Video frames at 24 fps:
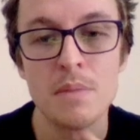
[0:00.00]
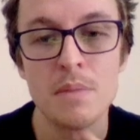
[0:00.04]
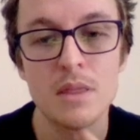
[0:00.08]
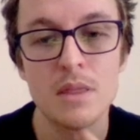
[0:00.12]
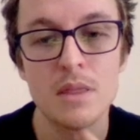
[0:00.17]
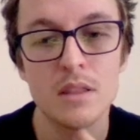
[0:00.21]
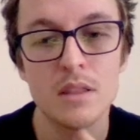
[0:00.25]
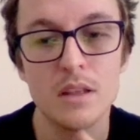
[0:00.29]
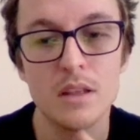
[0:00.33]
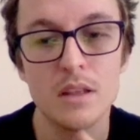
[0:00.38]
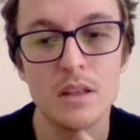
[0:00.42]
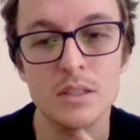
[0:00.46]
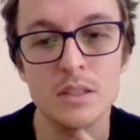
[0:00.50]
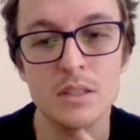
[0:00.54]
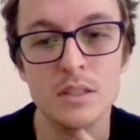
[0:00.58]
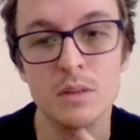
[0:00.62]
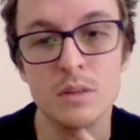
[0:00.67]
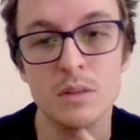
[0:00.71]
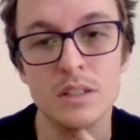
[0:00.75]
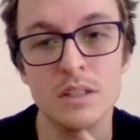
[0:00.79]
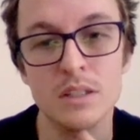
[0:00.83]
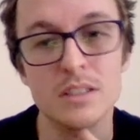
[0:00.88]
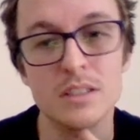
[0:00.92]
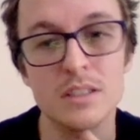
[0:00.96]
as well
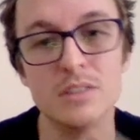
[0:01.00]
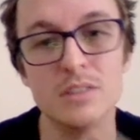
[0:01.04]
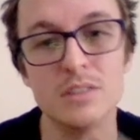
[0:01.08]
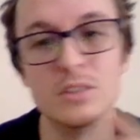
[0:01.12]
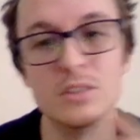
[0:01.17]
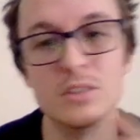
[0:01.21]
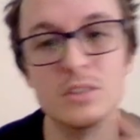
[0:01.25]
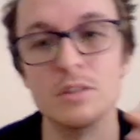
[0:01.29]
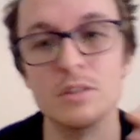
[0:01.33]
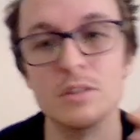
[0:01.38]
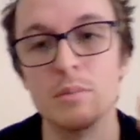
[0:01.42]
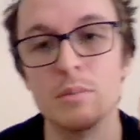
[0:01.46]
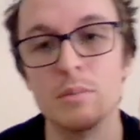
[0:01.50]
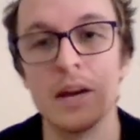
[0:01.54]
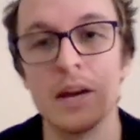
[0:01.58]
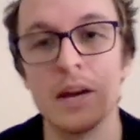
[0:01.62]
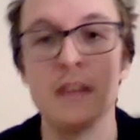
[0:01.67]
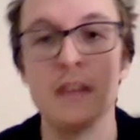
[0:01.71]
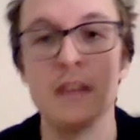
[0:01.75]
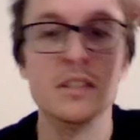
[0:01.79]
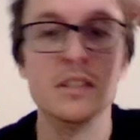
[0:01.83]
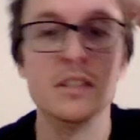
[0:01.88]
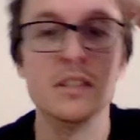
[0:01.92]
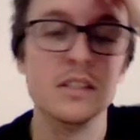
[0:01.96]
as those sort of
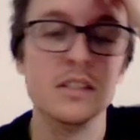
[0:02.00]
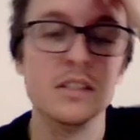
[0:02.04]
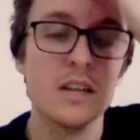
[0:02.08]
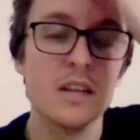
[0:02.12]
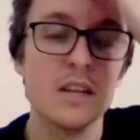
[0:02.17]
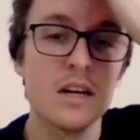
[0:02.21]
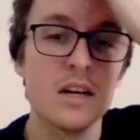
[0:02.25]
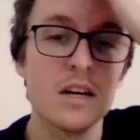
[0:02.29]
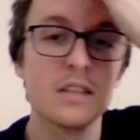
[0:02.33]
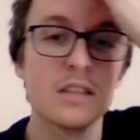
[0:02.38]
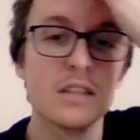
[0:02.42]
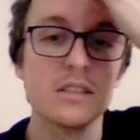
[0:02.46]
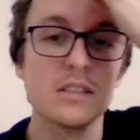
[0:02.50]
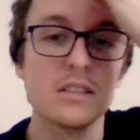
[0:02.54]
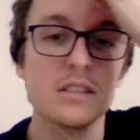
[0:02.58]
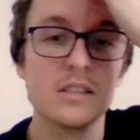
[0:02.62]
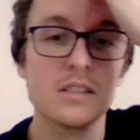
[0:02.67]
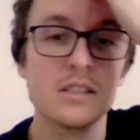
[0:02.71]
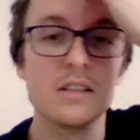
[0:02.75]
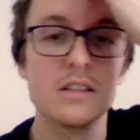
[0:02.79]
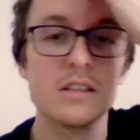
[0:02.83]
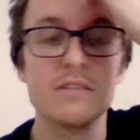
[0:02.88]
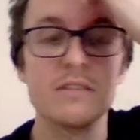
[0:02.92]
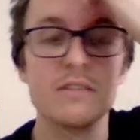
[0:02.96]
browns and darks and
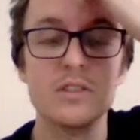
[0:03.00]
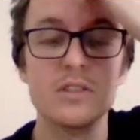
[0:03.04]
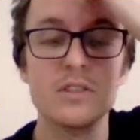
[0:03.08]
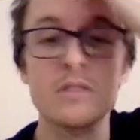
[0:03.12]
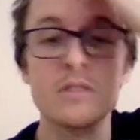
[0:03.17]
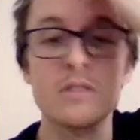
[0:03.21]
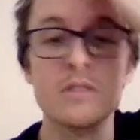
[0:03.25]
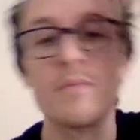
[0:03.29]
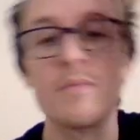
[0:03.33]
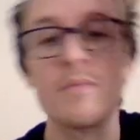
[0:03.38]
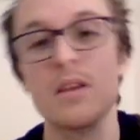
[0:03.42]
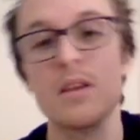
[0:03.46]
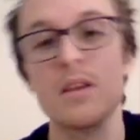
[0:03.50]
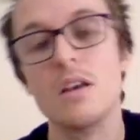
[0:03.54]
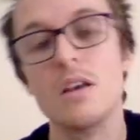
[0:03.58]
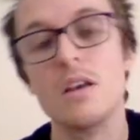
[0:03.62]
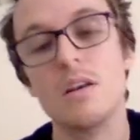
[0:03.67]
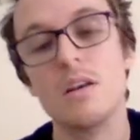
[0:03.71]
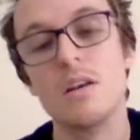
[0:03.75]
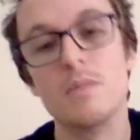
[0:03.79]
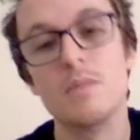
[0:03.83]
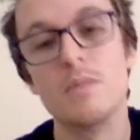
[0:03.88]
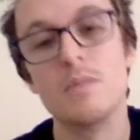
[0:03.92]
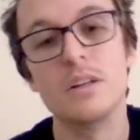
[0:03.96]
stuff too.
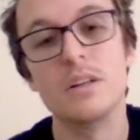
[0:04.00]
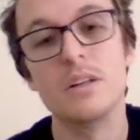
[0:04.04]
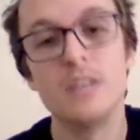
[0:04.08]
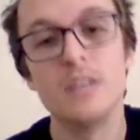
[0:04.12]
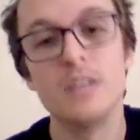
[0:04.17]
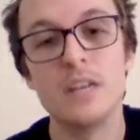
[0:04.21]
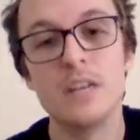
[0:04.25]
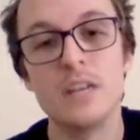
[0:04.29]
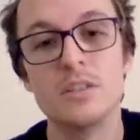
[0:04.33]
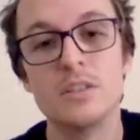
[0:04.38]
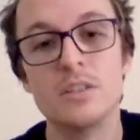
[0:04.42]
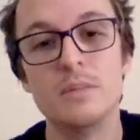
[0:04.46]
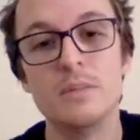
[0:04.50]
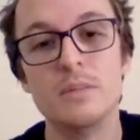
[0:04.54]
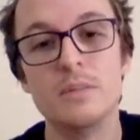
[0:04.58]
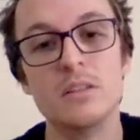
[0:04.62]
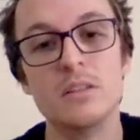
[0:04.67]
But I'd just be looking